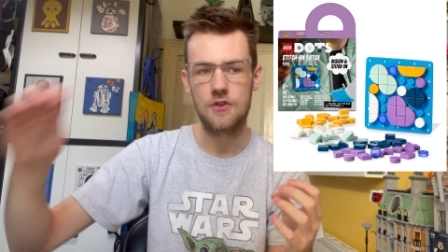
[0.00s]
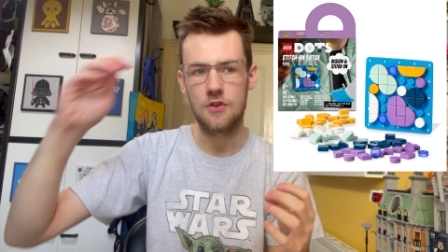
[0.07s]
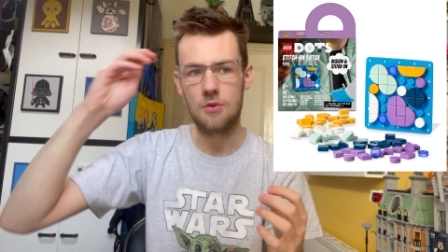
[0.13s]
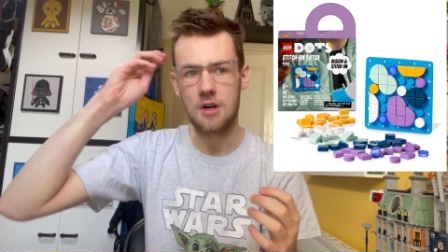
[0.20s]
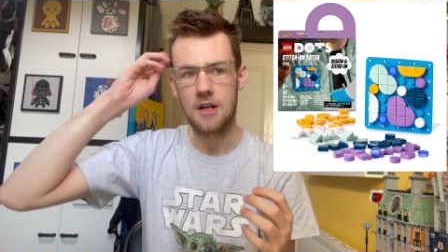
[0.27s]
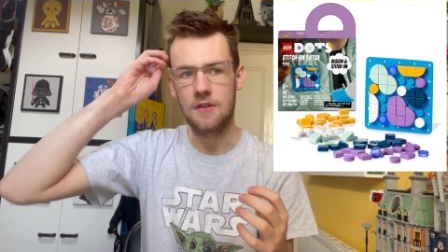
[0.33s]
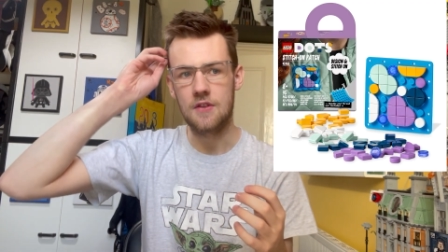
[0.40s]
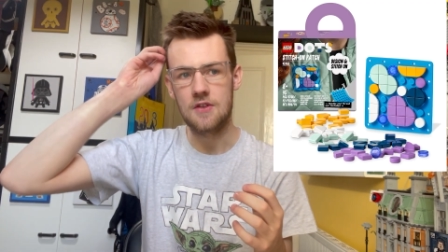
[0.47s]
You
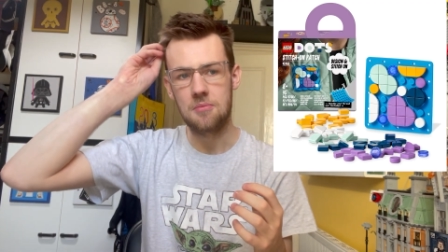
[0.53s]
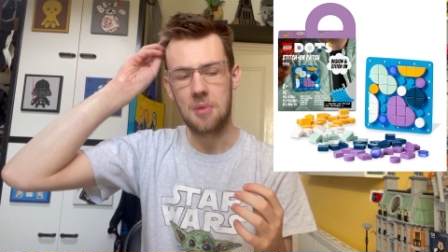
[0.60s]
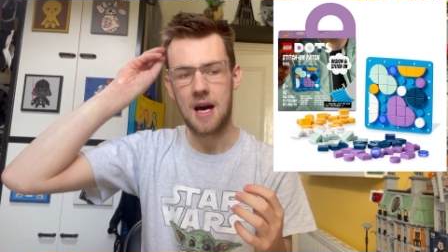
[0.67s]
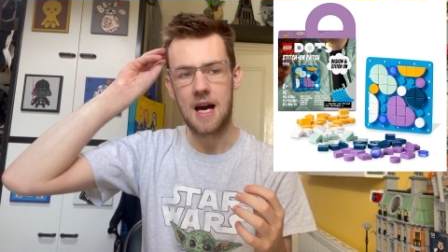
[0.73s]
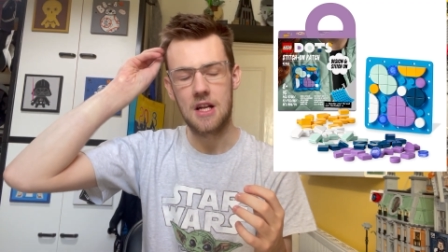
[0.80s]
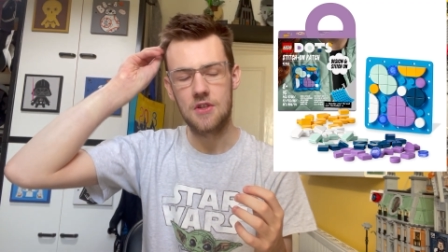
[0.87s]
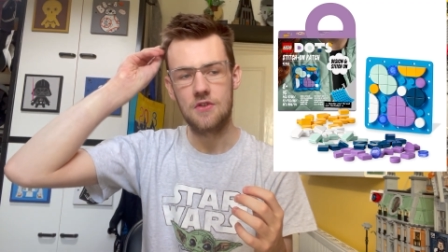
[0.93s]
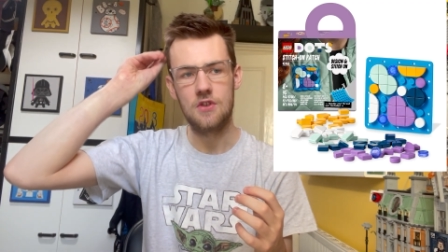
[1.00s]
had this
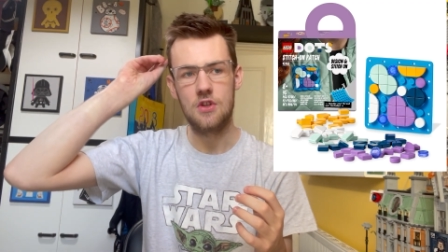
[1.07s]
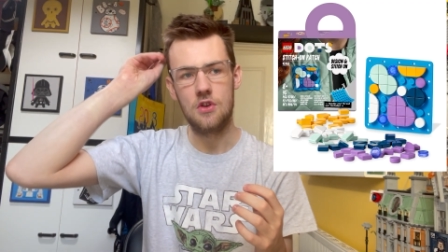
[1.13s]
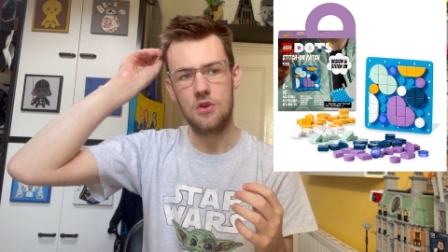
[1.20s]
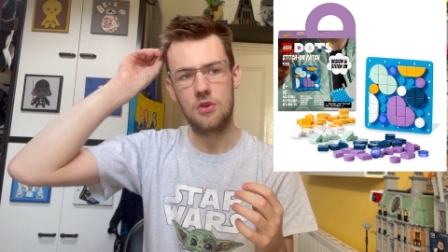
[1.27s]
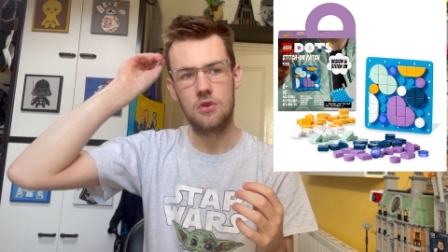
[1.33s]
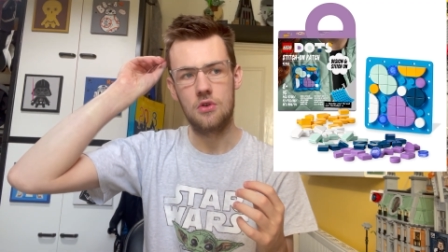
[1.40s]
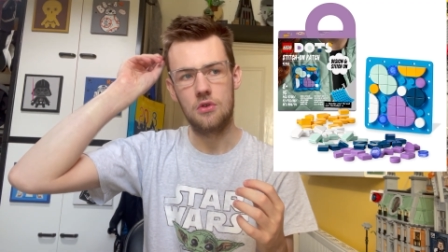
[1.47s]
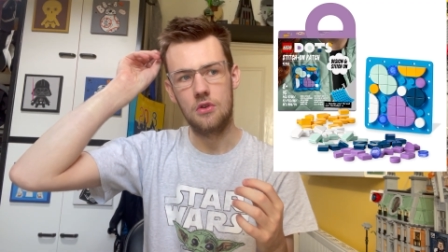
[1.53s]
patch that you
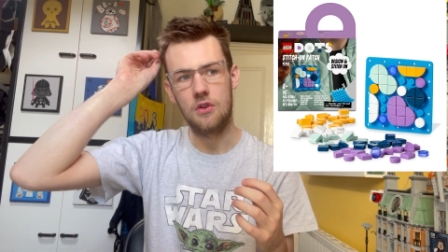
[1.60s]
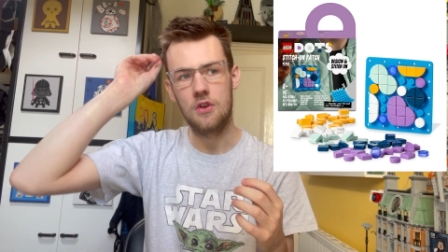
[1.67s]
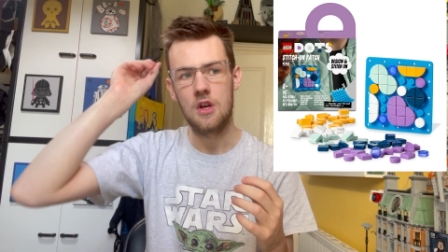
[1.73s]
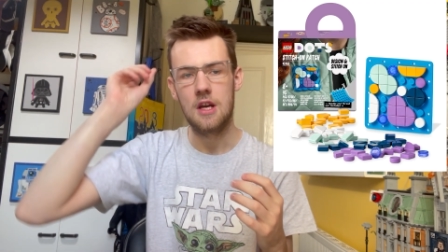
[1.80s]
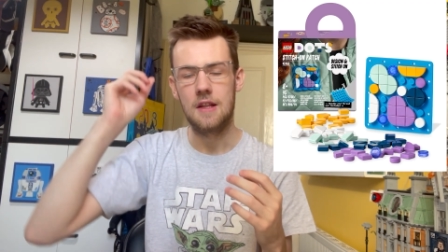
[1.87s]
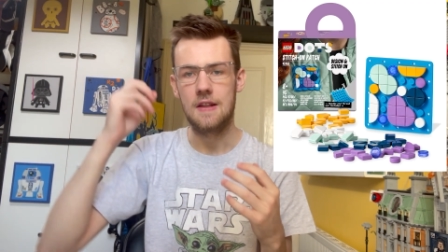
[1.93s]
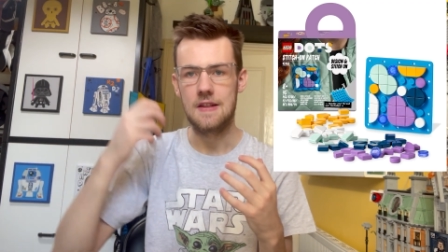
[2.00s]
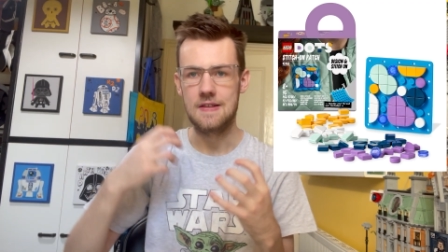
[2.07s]
could
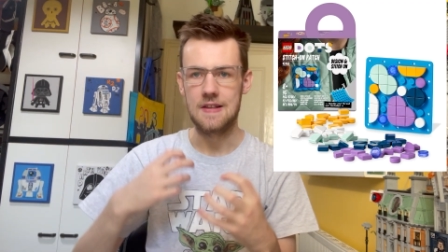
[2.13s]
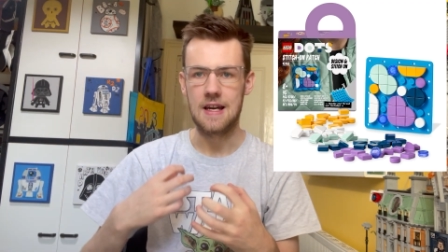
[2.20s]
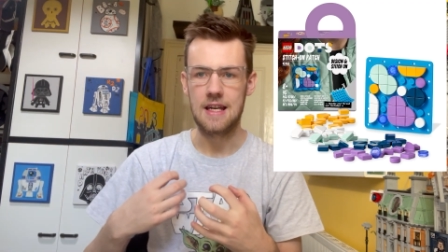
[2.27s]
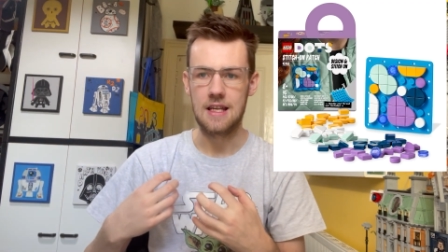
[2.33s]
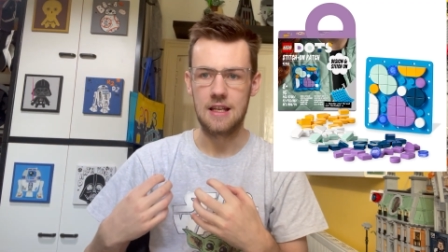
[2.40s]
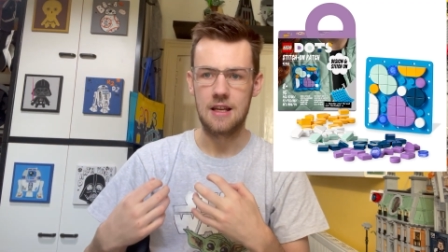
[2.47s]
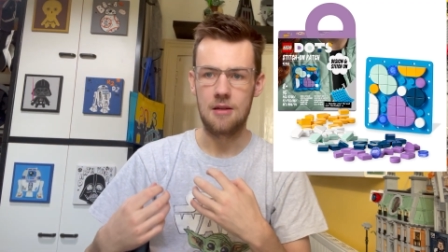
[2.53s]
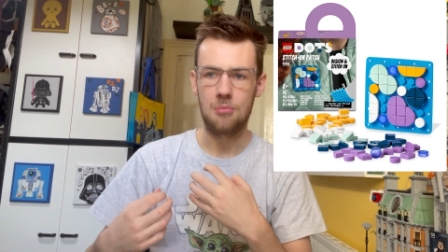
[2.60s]

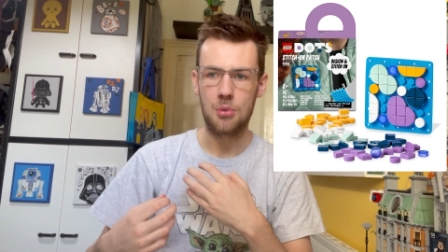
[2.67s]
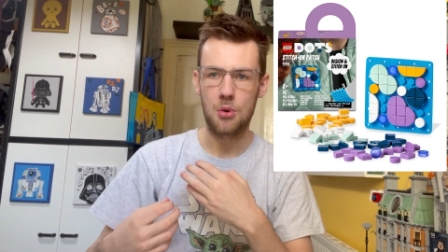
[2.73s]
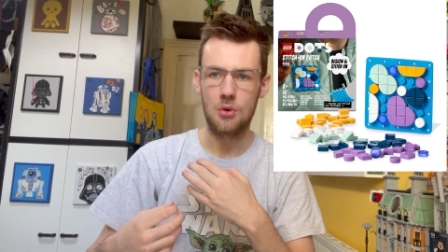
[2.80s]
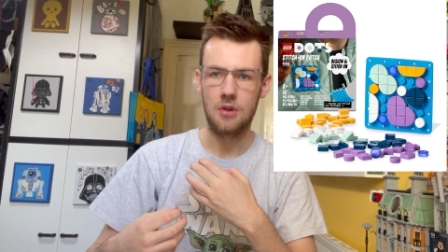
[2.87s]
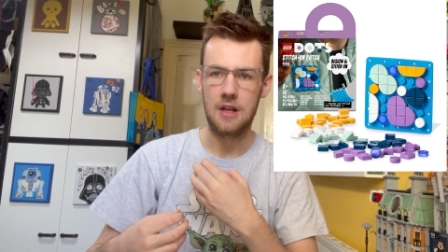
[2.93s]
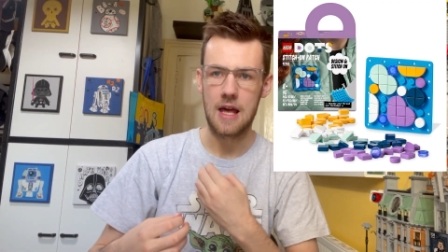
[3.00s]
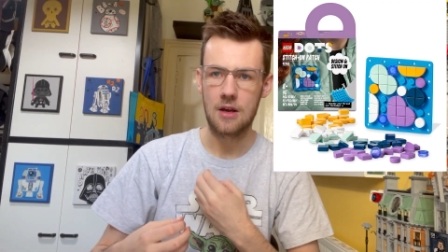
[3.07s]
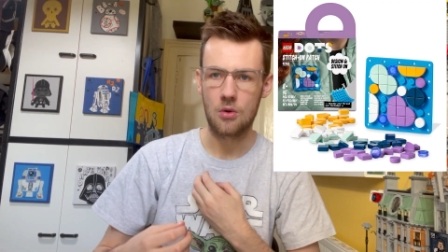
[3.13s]
design and put
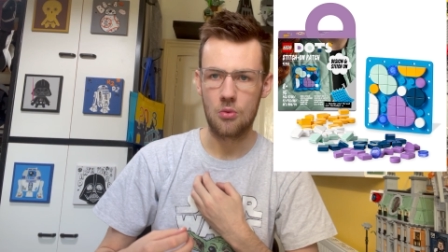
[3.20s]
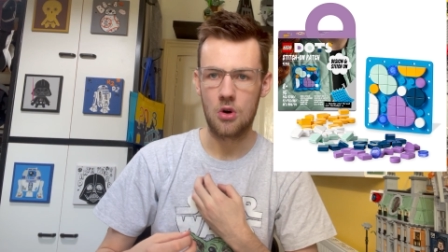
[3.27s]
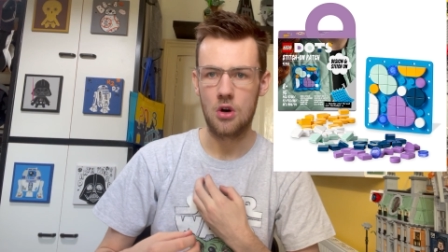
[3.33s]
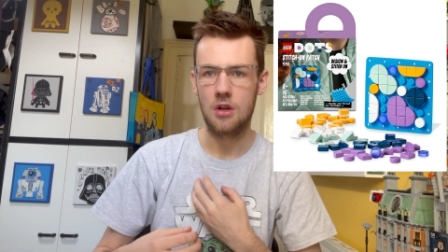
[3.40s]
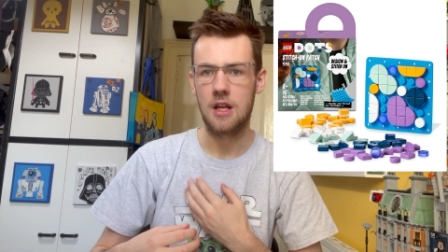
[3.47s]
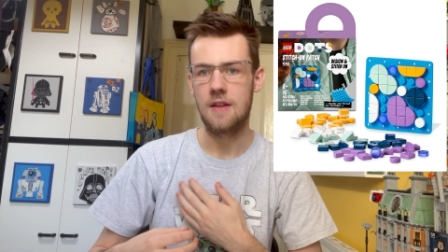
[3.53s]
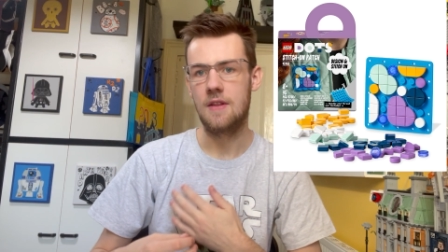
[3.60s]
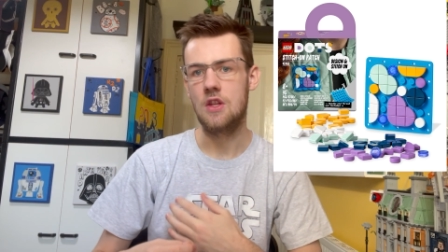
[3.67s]
Lego
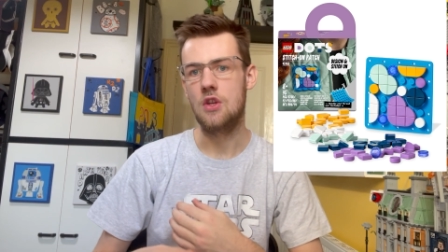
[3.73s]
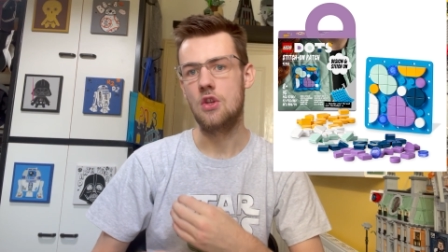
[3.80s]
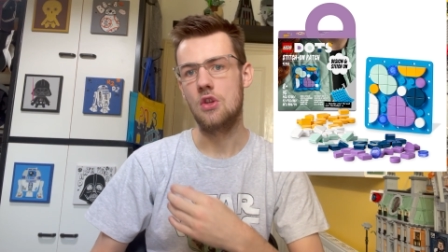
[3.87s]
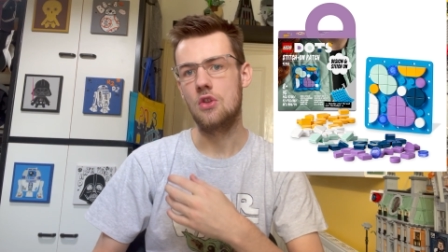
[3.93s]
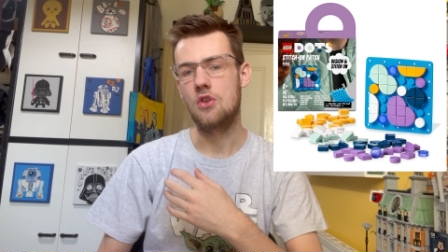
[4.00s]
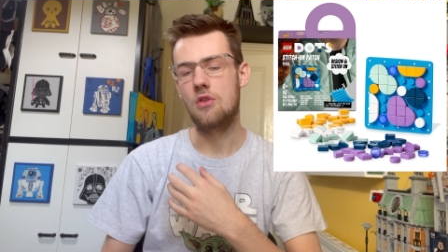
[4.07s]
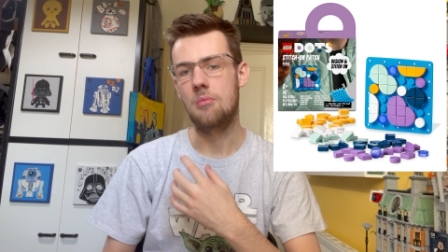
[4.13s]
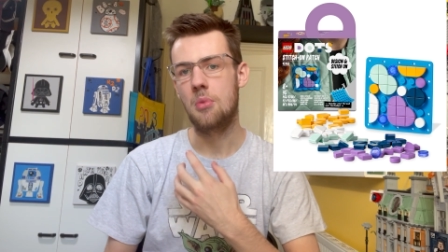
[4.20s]
on and then you,
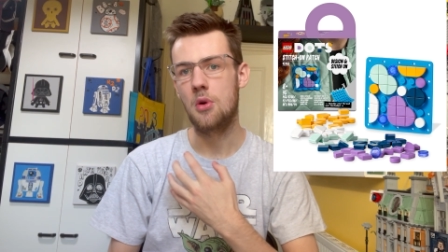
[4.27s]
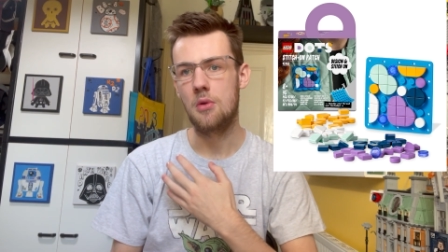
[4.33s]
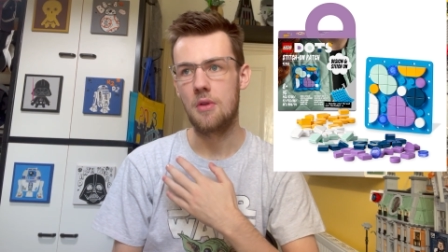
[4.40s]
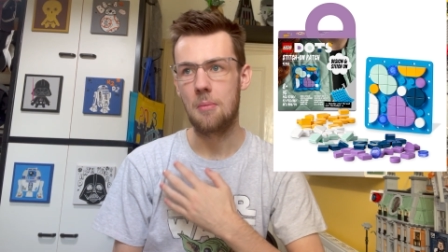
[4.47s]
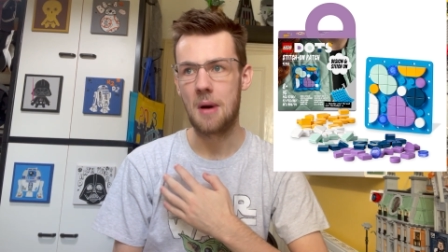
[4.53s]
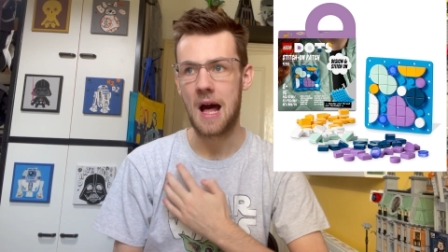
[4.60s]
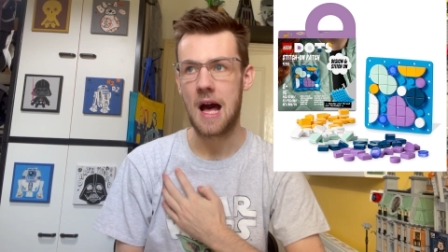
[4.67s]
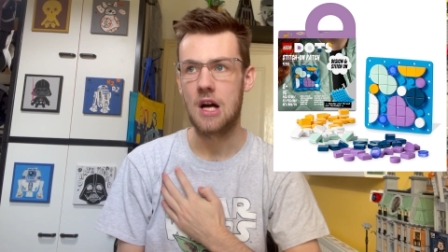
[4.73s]
you could put the
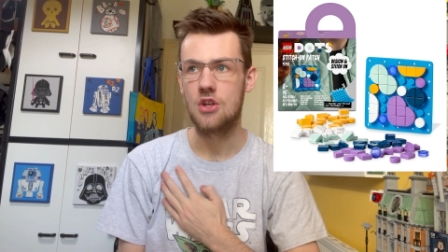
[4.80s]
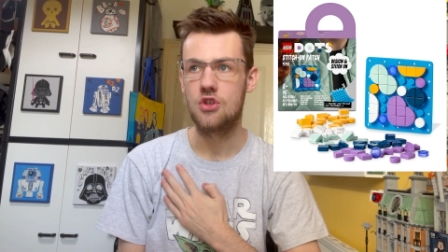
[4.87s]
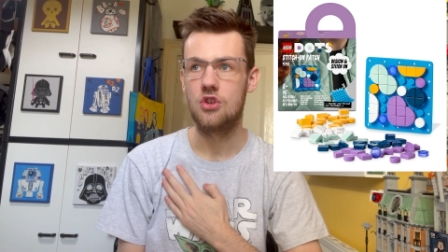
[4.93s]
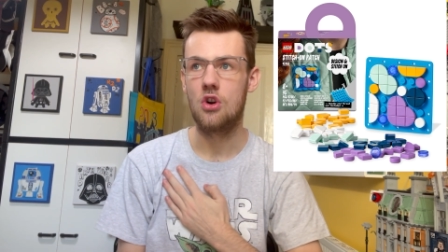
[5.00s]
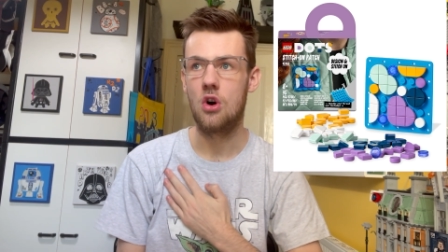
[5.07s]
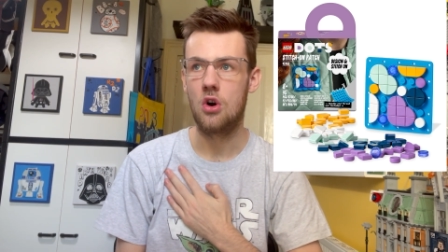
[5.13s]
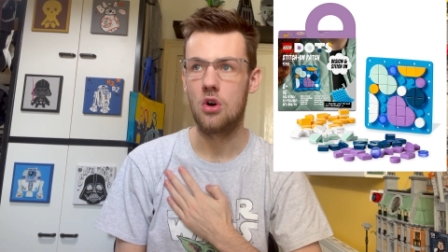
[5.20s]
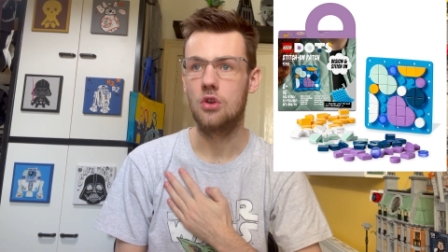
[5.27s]
patch
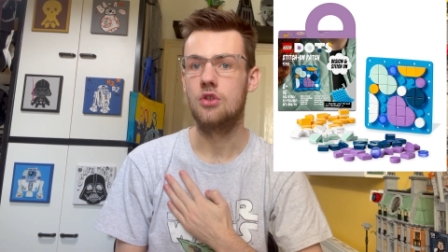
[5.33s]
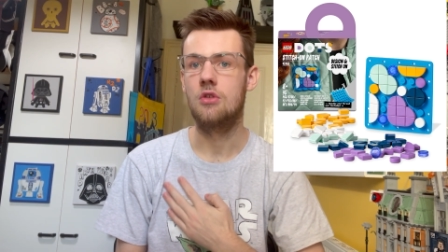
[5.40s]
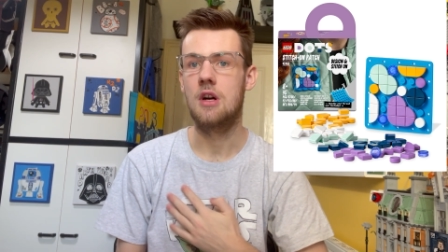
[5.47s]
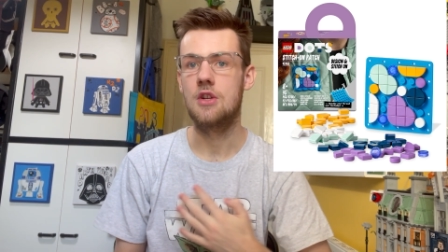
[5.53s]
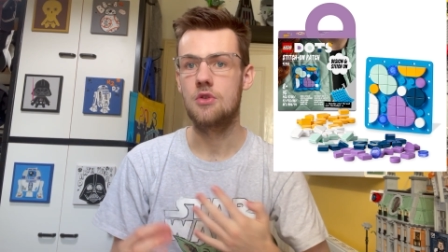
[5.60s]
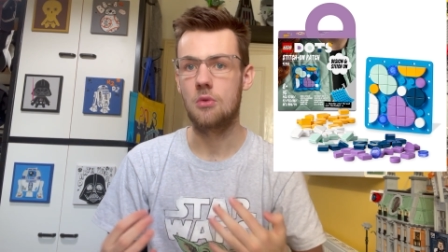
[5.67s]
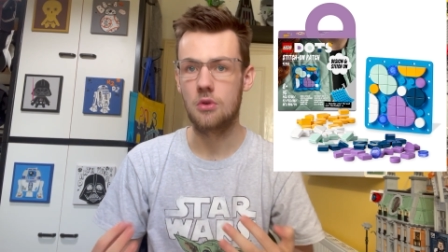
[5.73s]
on your actual